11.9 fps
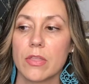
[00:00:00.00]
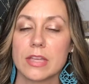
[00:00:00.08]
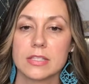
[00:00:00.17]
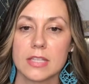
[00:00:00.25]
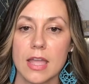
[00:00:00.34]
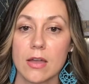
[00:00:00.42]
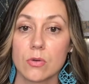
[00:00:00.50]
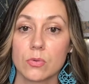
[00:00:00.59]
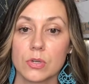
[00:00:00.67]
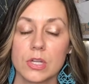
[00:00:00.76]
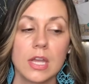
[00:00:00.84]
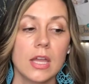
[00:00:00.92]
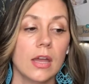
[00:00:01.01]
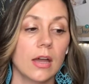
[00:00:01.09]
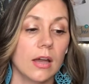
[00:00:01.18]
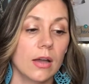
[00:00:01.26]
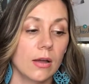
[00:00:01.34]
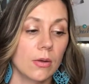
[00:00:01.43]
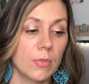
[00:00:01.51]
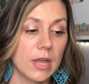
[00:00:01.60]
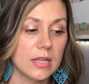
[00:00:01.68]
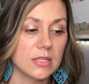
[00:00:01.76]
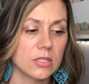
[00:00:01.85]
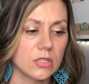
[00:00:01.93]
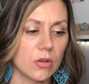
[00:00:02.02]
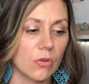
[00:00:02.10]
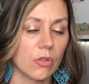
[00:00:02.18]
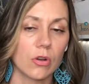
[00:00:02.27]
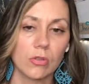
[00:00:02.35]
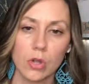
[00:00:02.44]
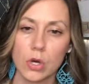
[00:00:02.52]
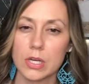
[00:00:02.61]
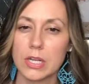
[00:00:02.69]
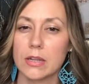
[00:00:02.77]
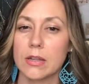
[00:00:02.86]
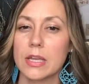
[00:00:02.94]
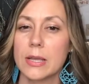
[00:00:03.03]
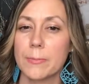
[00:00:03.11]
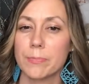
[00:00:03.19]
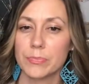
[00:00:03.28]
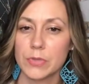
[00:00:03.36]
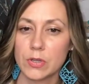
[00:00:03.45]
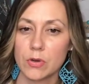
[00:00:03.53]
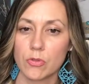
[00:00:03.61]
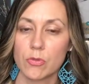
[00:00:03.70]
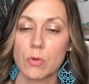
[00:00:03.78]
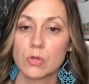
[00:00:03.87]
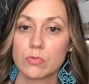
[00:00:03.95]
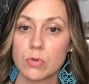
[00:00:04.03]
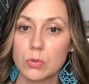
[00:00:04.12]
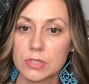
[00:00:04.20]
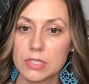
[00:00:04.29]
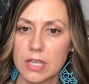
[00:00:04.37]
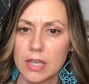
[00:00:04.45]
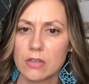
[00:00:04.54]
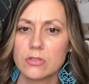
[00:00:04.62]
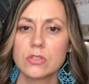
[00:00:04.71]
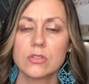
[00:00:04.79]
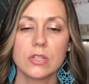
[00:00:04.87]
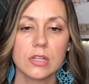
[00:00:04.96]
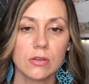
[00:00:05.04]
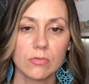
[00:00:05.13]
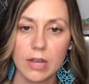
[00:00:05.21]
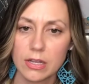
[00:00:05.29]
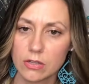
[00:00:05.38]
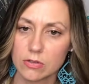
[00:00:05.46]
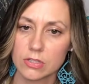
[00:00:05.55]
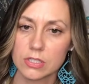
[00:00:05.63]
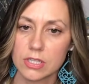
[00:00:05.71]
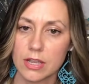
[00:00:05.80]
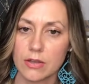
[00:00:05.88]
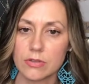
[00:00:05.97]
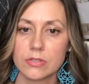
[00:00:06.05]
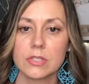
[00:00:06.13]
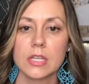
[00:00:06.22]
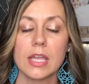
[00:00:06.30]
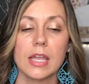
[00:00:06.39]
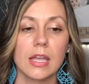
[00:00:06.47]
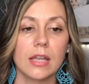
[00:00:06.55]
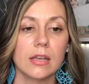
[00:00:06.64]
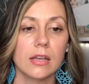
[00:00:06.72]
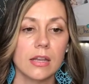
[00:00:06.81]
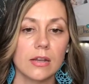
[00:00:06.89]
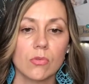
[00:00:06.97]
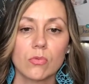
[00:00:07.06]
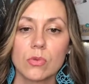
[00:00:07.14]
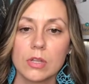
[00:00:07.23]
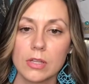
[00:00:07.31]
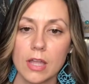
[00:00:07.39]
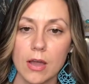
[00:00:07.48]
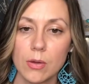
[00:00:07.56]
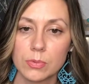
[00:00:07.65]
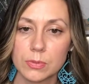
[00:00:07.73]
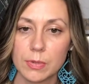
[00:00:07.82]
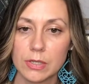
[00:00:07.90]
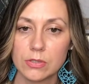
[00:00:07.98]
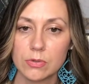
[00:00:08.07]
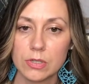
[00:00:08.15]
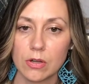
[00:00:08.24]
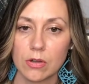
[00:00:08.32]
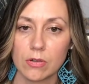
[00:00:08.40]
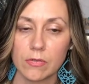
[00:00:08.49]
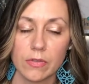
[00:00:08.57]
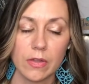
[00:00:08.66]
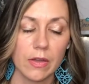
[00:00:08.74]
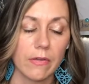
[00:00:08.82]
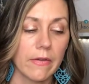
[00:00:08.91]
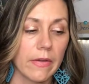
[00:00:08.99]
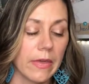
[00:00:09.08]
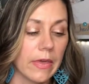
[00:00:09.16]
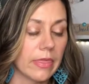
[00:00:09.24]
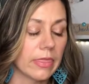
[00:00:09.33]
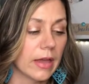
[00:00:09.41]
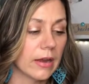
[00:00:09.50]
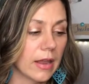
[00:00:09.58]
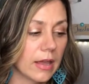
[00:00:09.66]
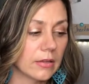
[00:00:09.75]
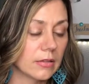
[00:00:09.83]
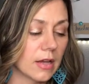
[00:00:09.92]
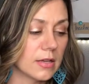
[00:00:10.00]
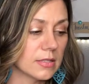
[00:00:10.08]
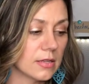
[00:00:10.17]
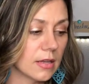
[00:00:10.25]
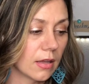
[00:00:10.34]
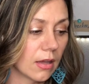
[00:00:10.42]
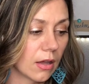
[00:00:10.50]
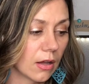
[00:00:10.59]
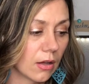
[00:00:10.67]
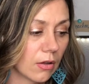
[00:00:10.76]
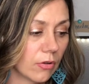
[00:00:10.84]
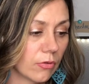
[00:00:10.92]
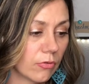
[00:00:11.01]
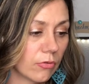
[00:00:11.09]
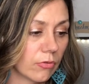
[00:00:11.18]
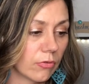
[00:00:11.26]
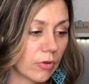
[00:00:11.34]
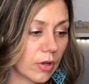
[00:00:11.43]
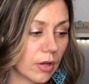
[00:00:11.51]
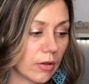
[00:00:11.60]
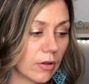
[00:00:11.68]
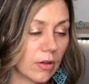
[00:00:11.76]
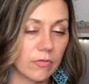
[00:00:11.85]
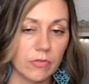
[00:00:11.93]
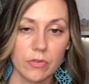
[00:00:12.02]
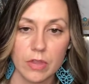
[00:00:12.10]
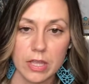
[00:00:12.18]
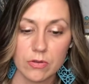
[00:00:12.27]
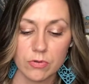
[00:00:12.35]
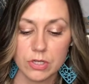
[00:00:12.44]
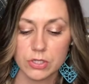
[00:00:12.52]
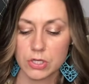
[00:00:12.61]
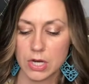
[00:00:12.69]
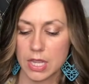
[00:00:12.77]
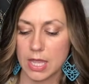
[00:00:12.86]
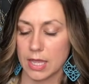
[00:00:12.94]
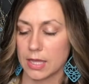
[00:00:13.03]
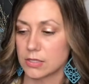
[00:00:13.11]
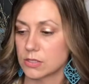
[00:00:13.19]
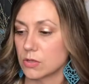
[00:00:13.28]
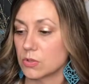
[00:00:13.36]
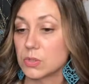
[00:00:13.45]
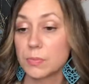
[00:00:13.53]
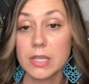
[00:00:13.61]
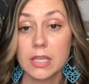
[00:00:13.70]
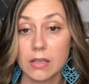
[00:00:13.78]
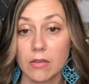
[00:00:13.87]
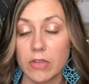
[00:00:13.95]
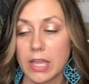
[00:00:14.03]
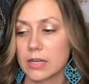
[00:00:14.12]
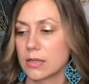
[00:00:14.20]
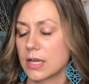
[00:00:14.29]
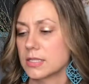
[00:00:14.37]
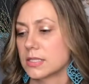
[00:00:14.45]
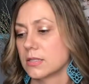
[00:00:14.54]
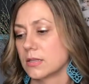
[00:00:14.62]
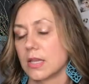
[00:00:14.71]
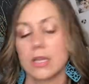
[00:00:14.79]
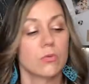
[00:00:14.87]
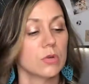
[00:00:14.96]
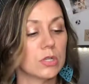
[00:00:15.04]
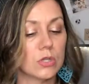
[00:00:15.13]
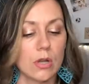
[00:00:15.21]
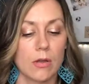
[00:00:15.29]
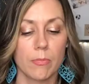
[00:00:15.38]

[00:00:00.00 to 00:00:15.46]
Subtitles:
that sound. And so they're learning, the most frequent sounds to the irregular sounds, and it really helps by doing all of that analyzing of the language. And so, speaking of analyzing the language,